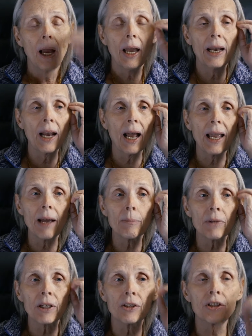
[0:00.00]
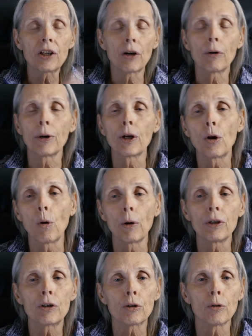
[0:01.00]
And I am considering
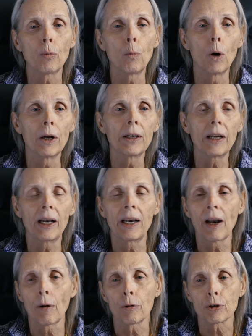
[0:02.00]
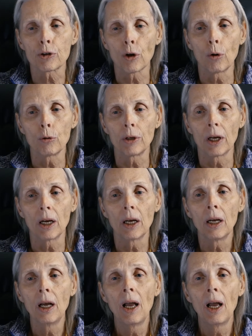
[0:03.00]
going to the one in Arizona